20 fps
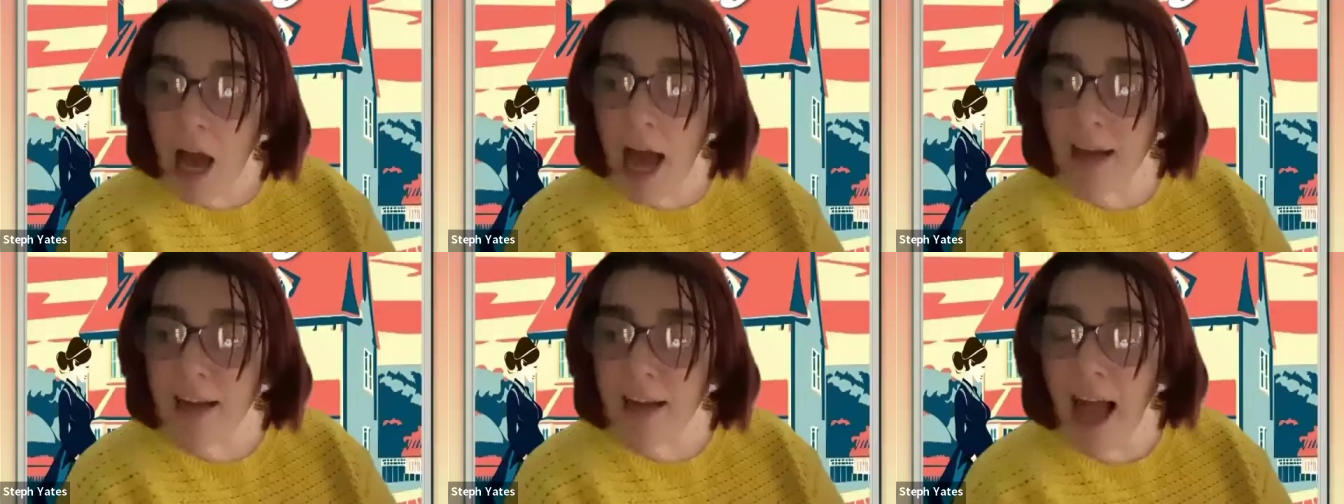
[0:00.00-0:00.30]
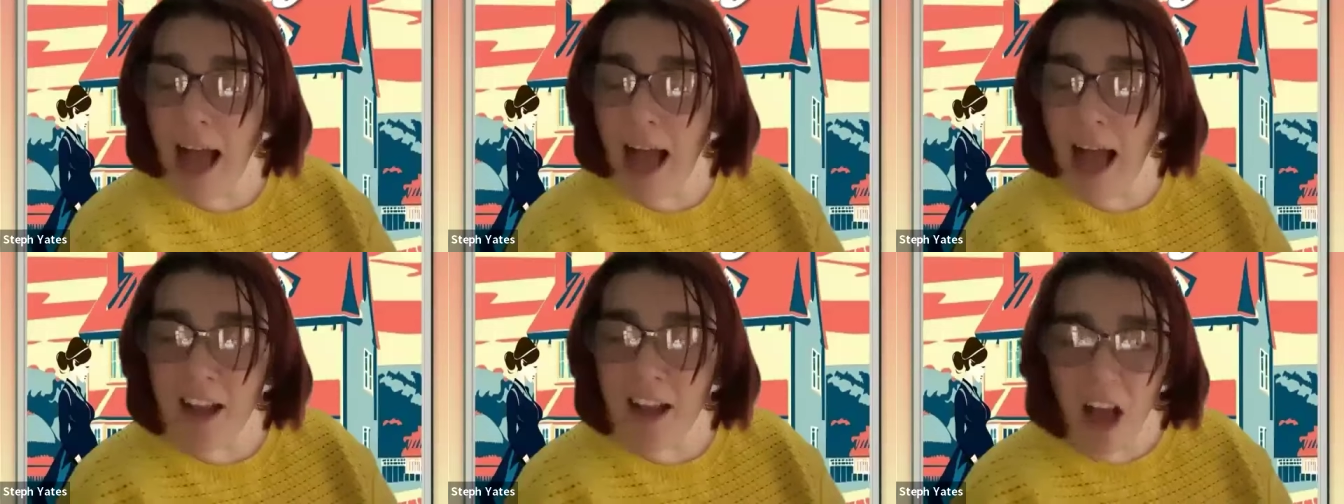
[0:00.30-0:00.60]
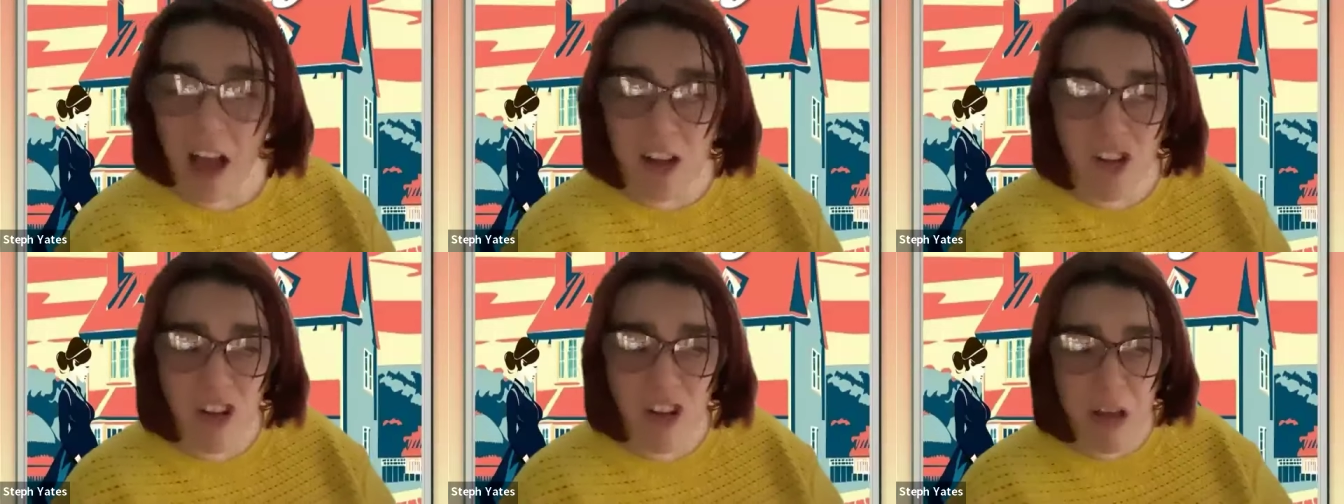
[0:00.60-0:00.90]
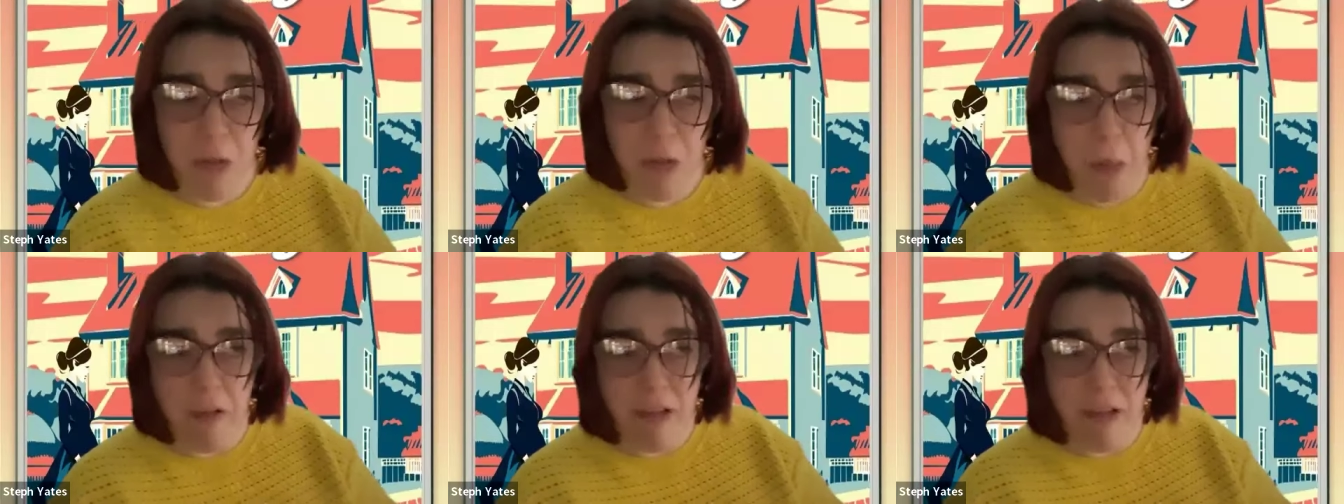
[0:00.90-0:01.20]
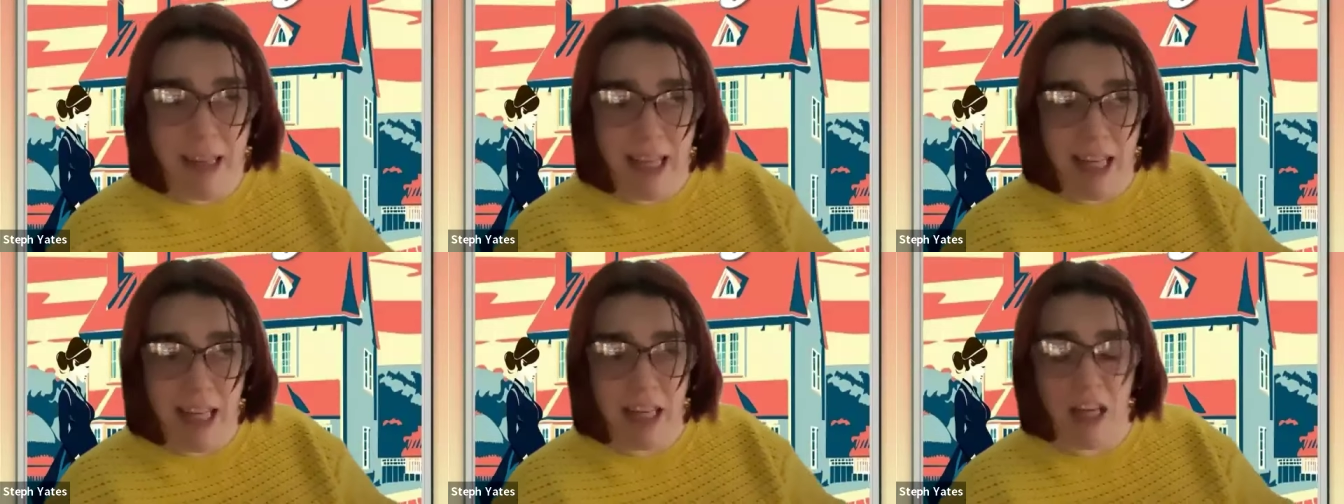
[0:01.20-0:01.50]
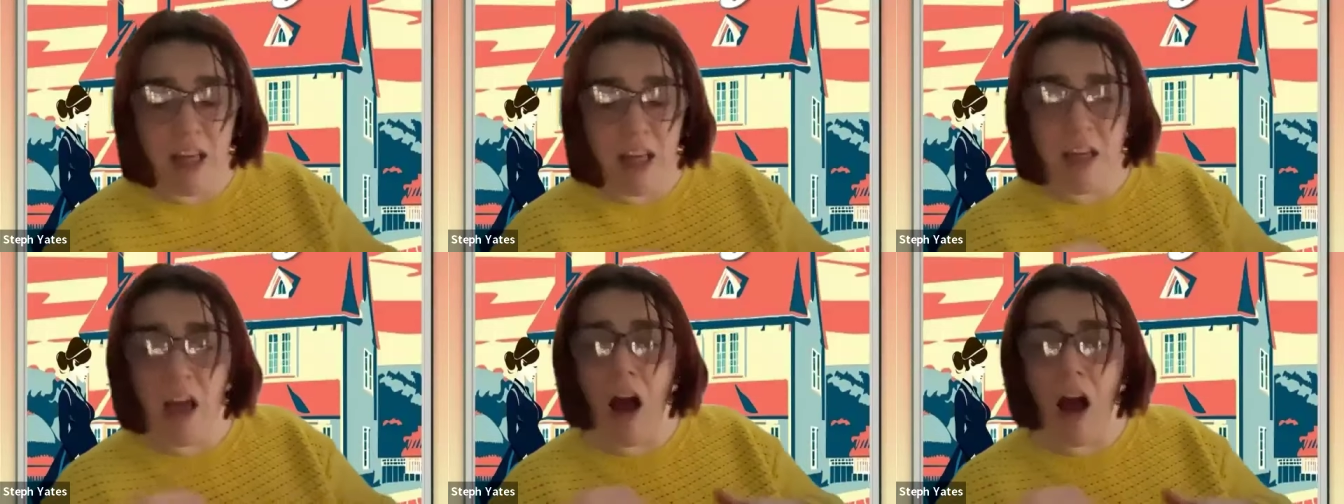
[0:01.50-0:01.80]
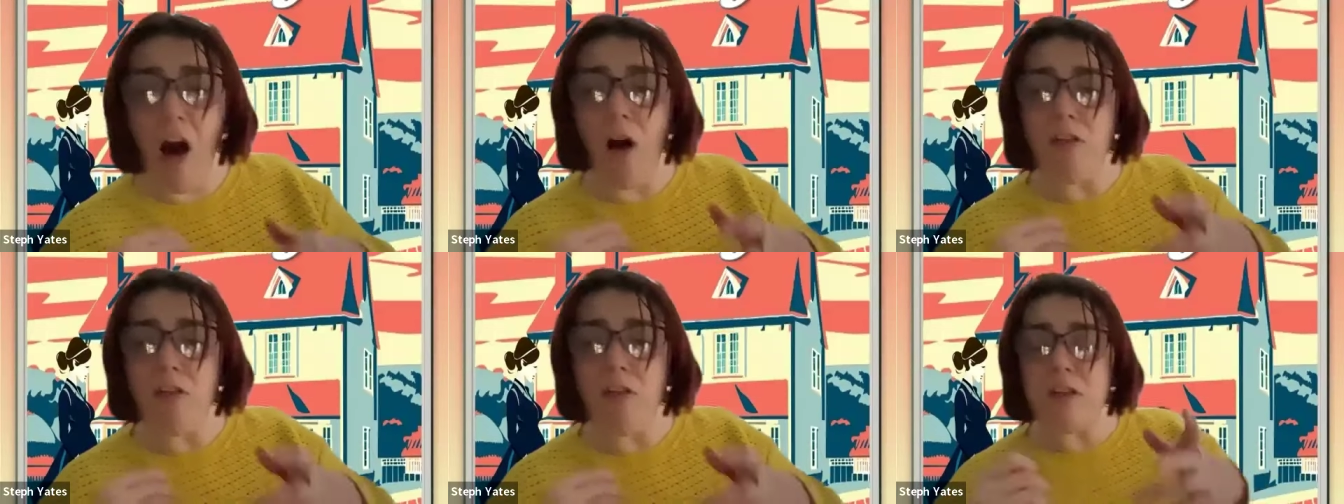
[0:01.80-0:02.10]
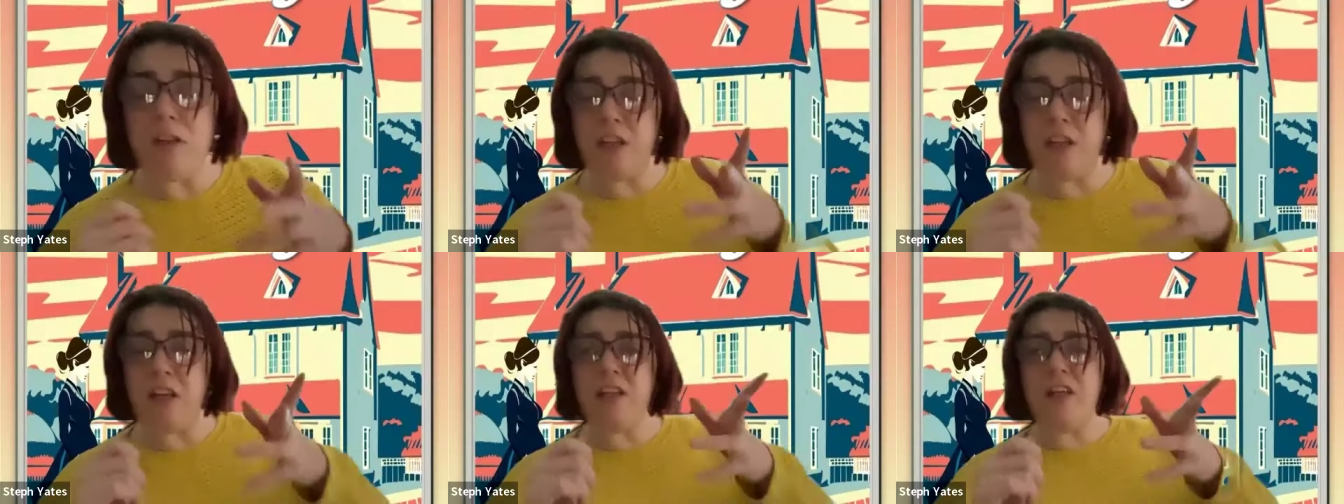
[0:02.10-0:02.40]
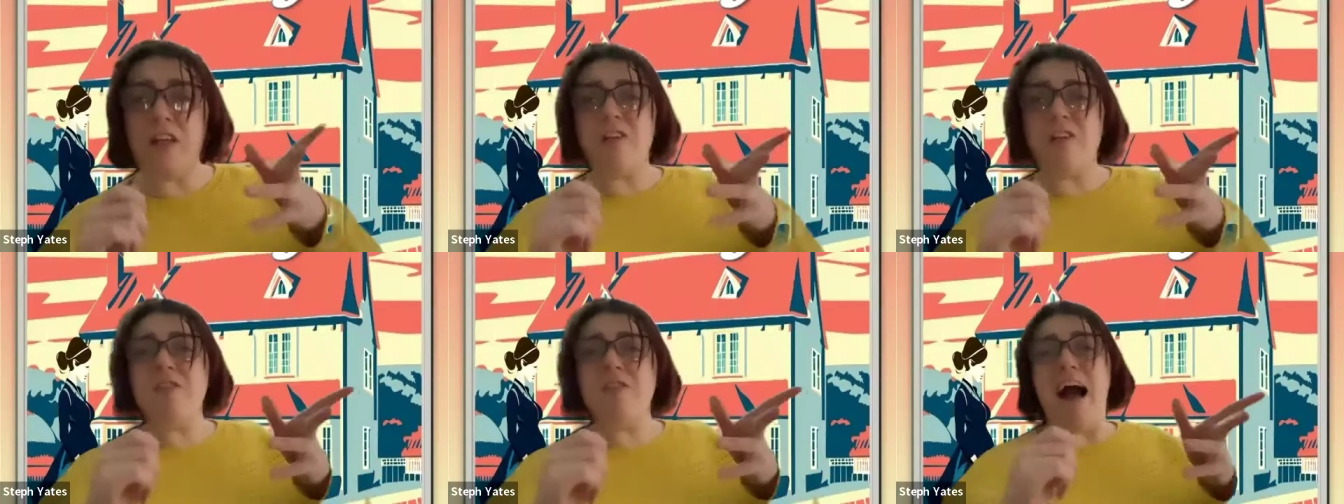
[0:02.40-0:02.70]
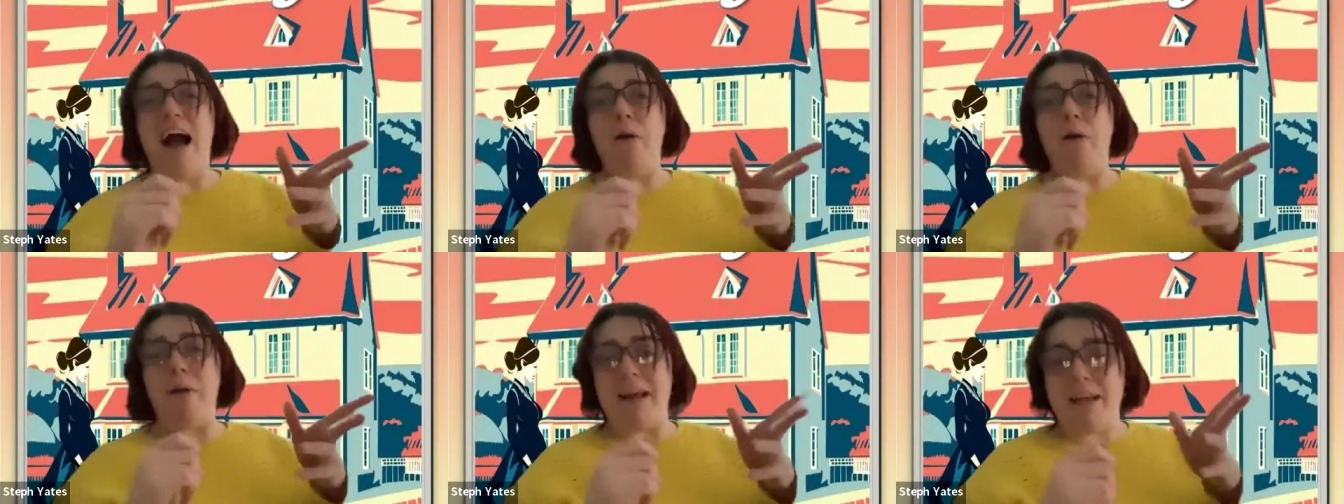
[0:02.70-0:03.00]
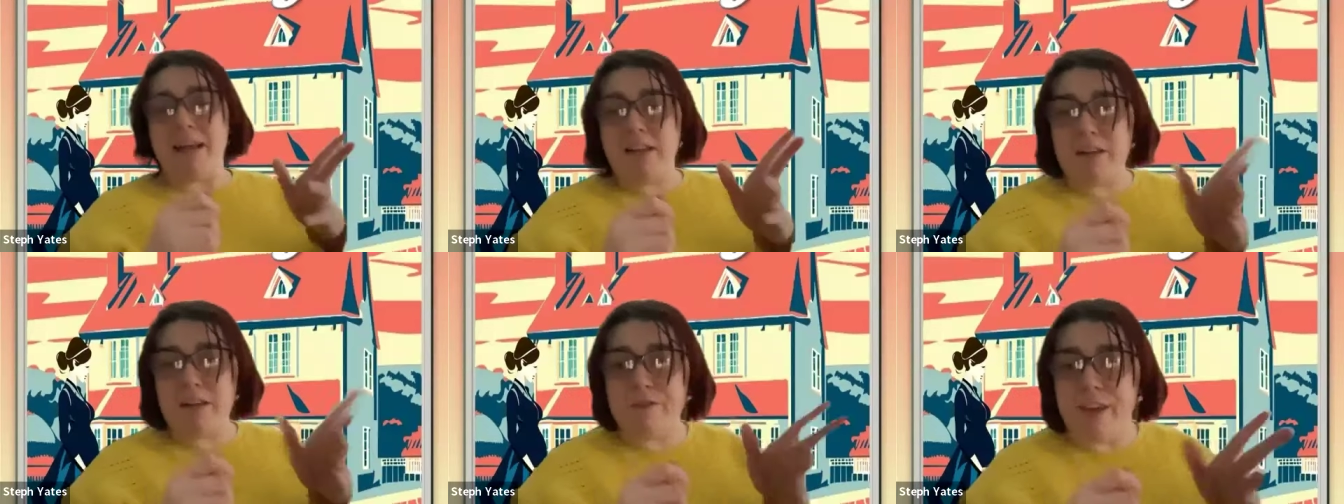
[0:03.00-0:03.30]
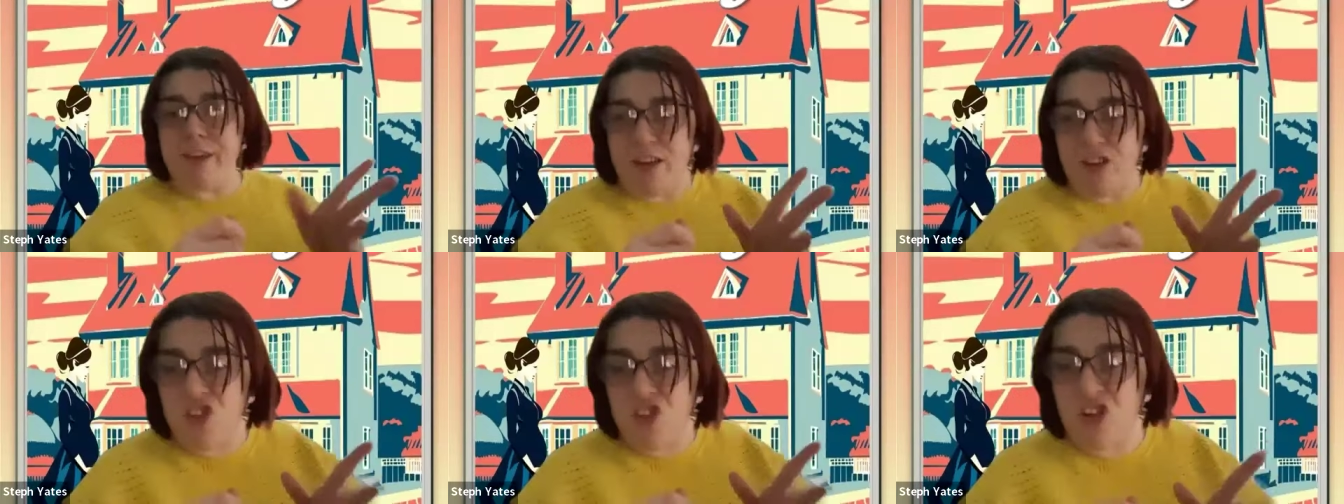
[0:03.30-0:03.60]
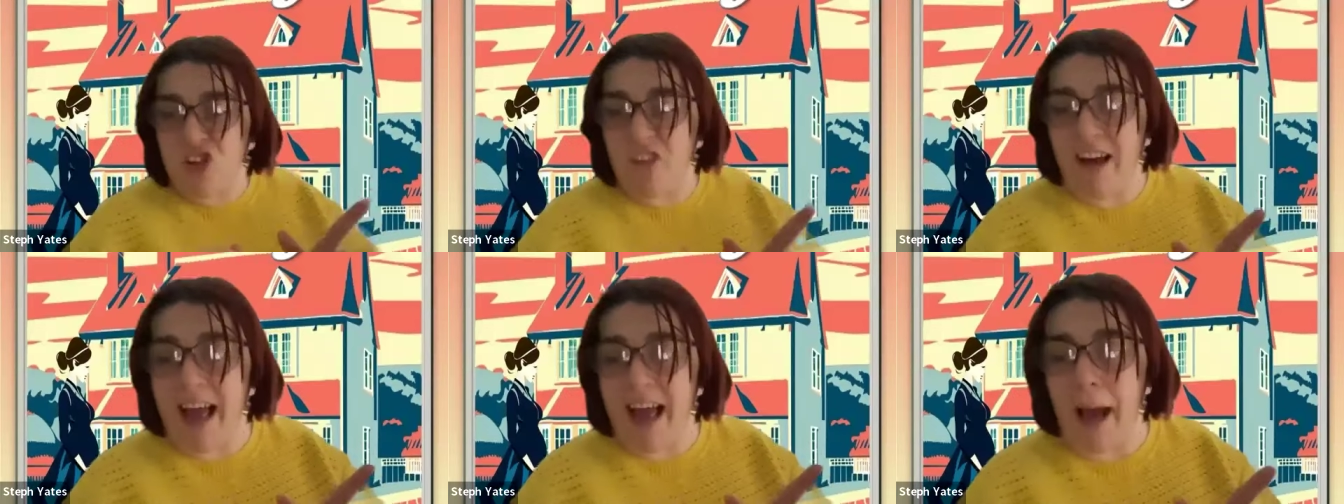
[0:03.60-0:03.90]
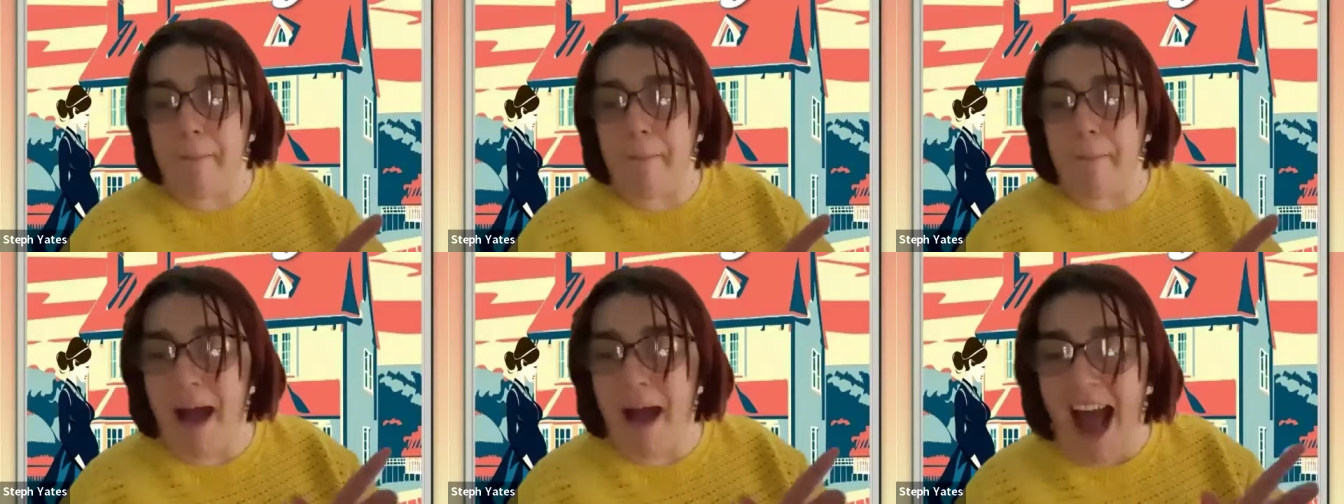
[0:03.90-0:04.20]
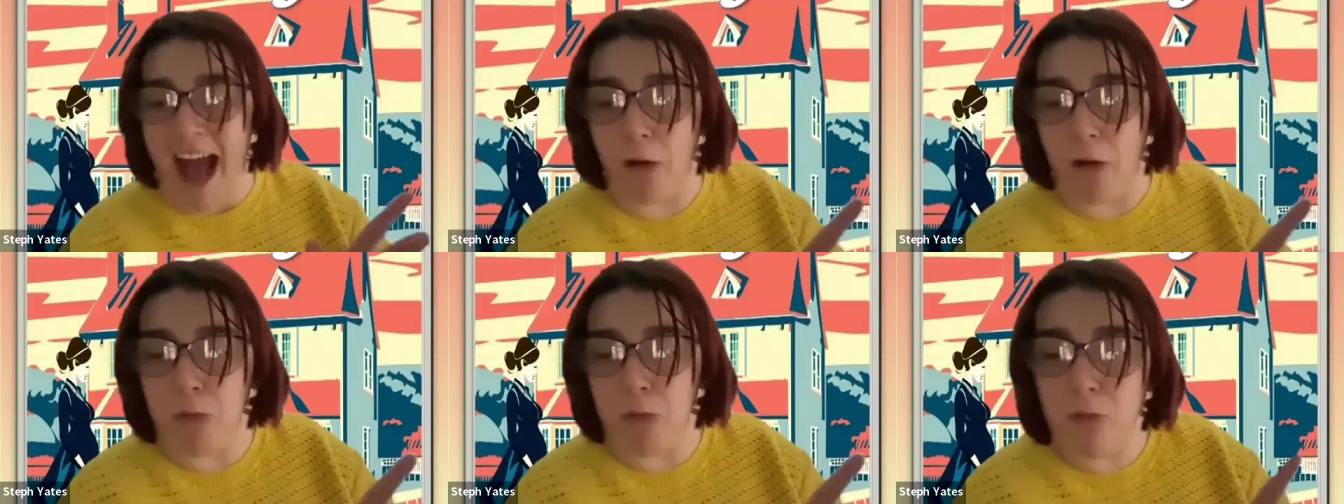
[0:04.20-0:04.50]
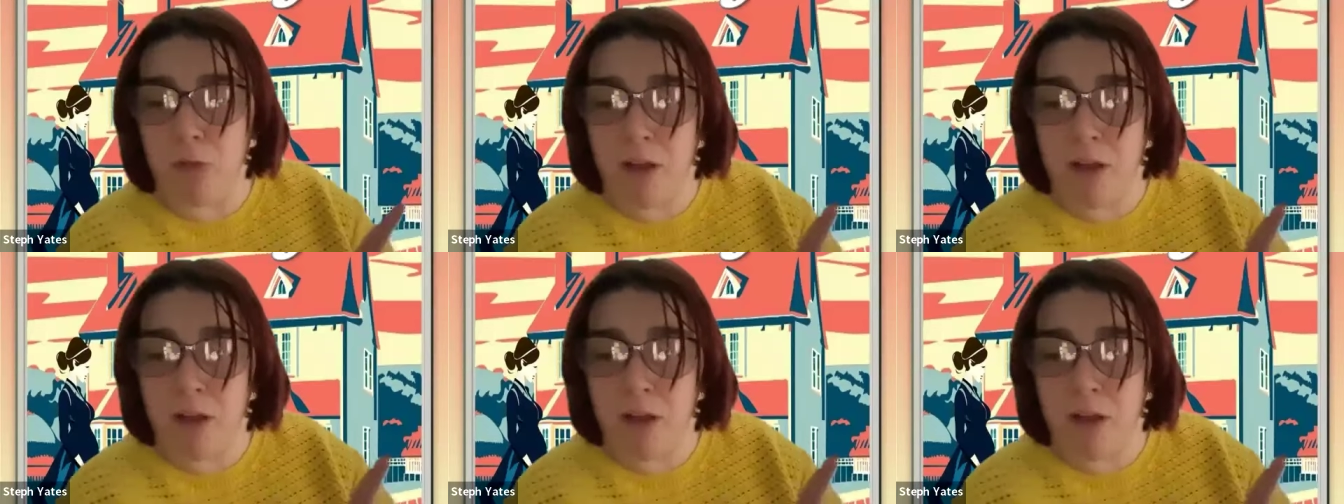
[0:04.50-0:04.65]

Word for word: And and I just wanted to talk to you now individually about